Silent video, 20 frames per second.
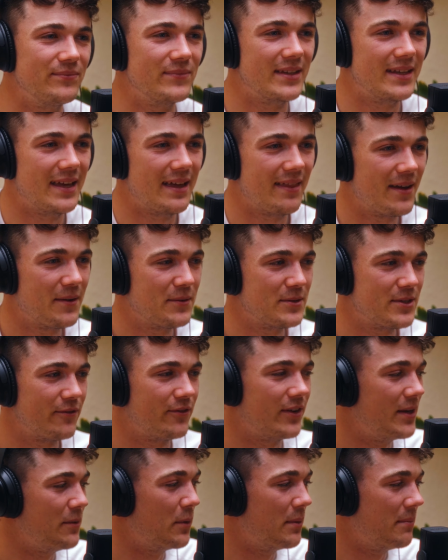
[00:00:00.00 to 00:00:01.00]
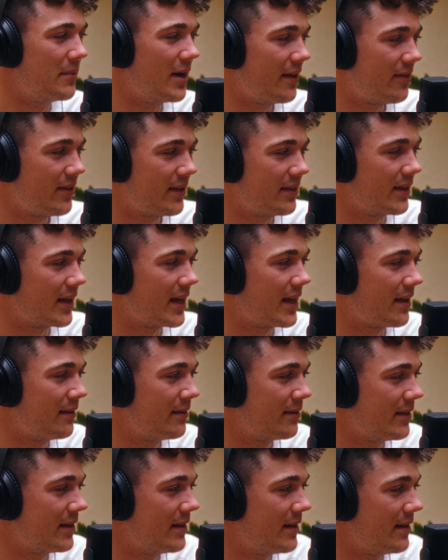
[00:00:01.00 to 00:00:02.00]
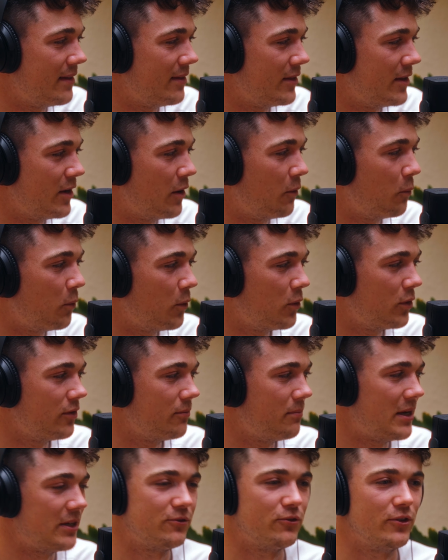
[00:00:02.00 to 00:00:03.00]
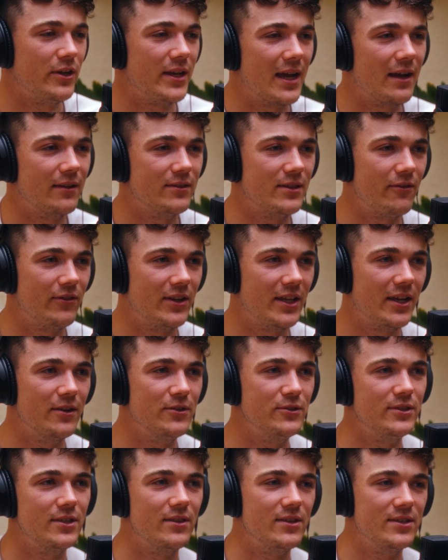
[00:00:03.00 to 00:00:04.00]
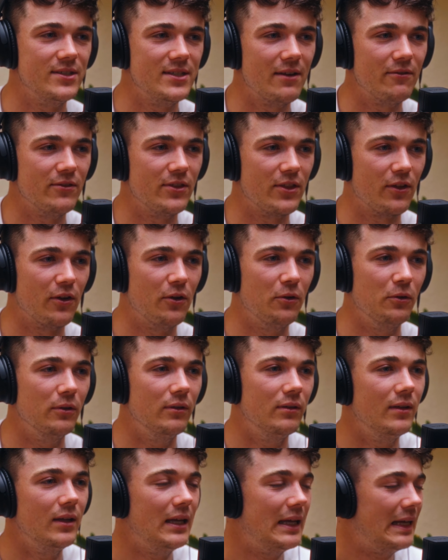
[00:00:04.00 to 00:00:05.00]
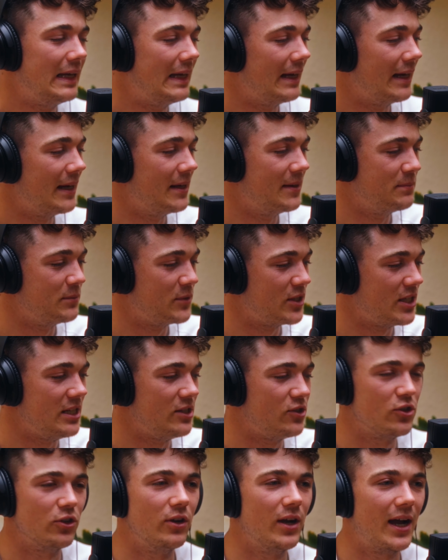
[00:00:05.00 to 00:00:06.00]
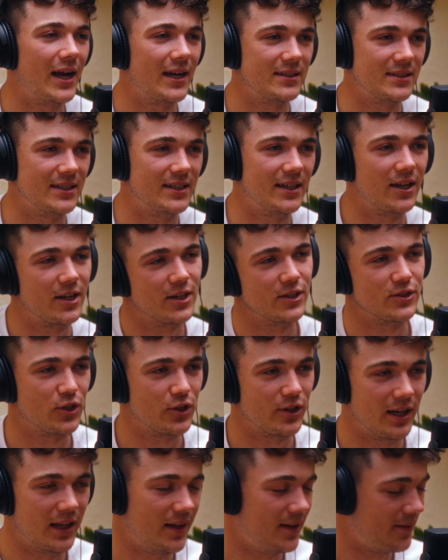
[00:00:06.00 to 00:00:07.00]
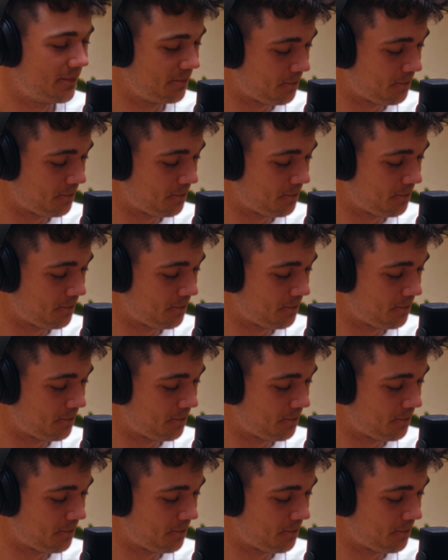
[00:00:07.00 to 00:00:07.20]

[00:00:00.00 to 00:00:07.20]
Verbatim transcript: yeah, that was a funny one. But I think the the the award of best freak out definitely goes to the seventh hole um, tee shot acting like a toddler.